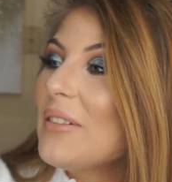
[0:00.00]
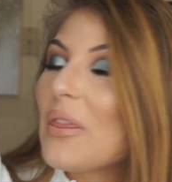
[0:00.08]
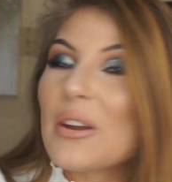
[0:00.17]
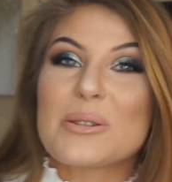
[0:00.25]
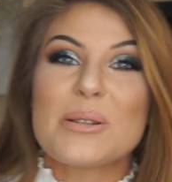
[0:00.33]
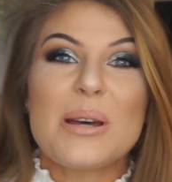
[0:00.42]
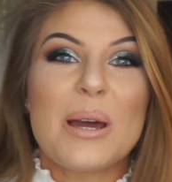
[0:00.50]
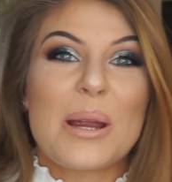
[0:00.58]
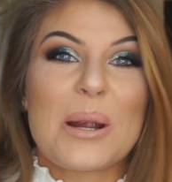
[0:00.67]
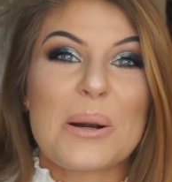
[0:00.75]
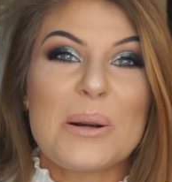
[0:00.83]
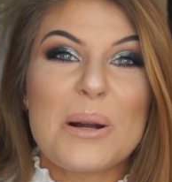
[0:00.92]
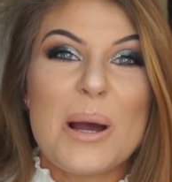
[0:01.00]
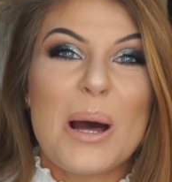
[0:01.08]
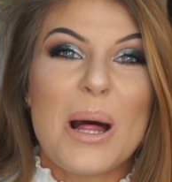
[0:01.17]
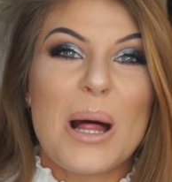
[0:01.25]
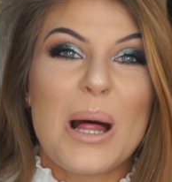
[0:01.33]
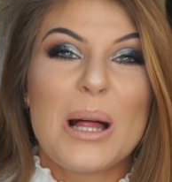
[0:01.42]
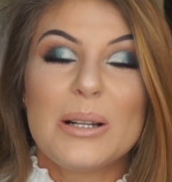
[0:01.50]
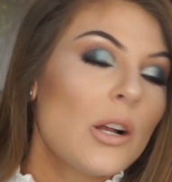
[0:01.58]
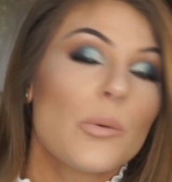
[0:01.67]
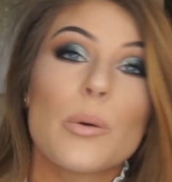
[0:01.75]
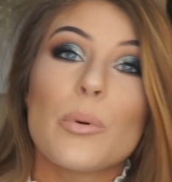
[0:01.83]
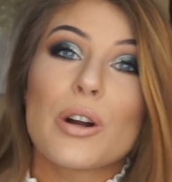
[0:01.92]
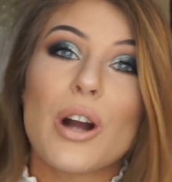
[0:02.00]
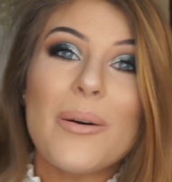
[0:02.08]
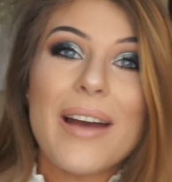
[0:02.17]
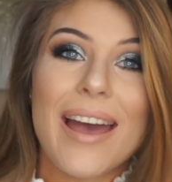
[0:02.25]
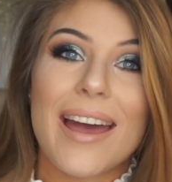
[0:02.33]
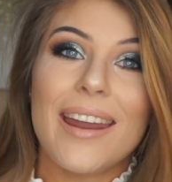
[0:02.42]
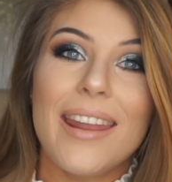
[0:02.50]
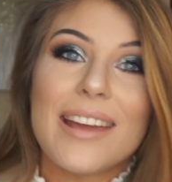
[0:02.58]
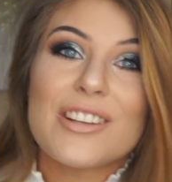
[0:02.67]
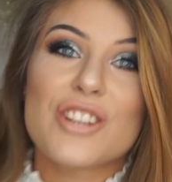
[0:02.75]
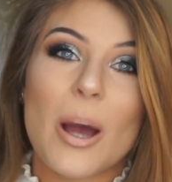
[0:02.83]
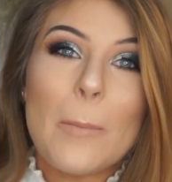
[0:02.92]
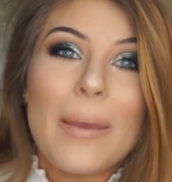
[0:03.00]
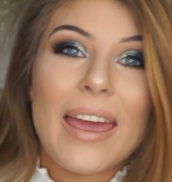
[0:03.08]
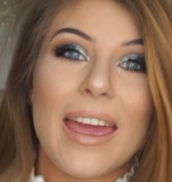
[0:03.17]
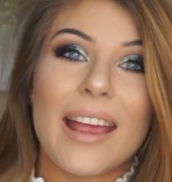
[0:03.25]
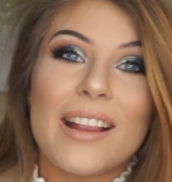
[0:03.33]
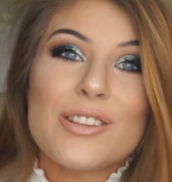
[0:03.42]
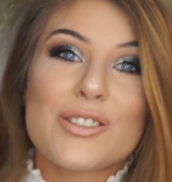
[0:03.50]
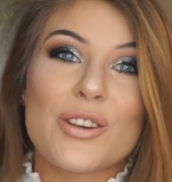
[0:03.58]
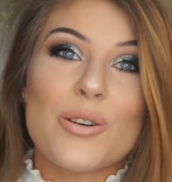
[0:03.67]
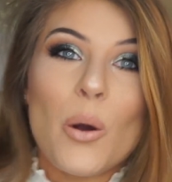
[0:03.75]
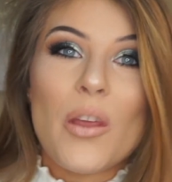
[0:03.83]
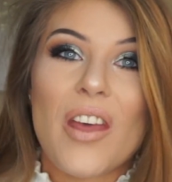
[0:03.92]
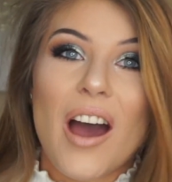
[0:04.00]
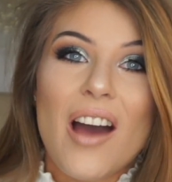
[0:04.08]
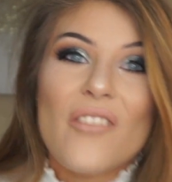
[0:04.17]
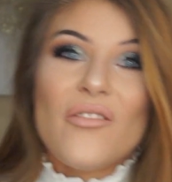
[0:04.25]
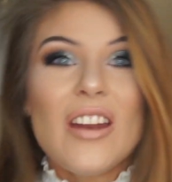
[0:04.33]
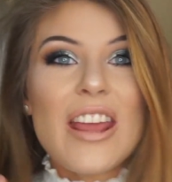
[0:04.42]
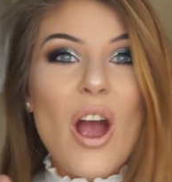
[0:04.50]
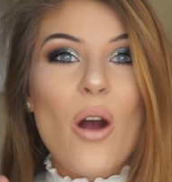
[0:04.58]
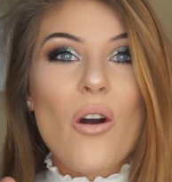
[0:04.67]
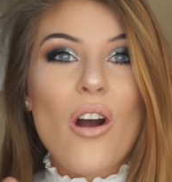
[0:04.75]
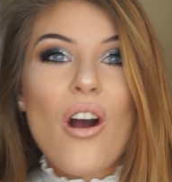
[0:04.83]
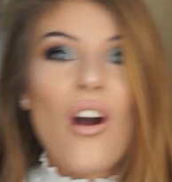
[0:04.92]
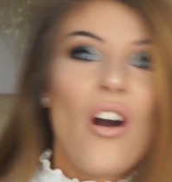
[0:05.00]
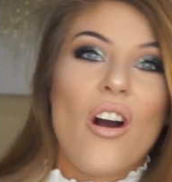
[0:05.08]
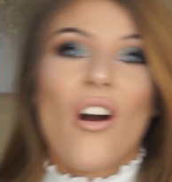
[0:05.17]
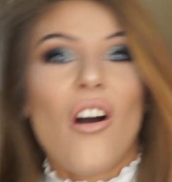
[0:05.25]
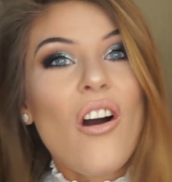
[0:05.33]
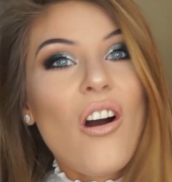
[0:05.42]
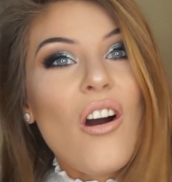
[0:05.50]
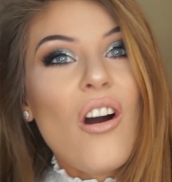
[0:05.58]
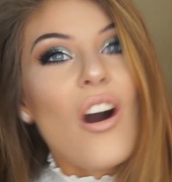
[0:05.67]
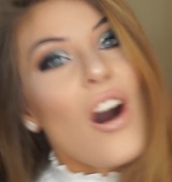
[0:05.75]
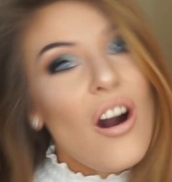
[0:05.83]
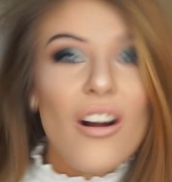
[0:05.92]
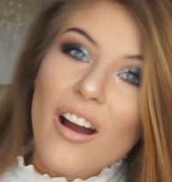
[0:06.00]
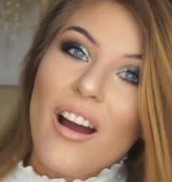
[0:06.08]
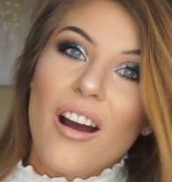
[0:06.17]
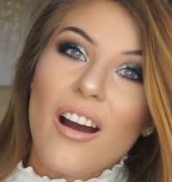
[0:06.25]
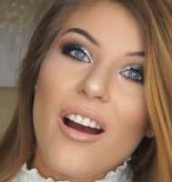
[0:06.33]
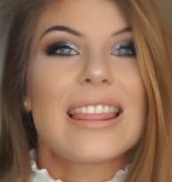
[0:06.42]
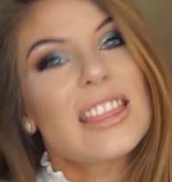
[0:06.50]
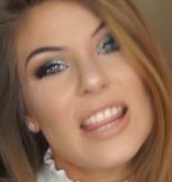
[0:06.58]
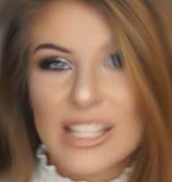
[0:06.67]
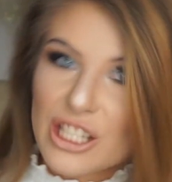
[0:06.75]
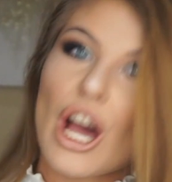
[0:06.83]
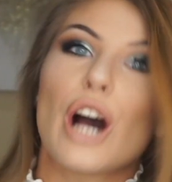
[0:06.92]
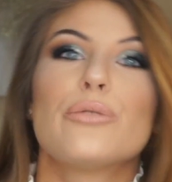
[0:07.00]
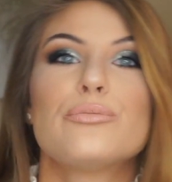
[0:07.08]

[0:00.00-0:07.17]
There's a hair. We will go ahead and jump into the video. Okay, let's go.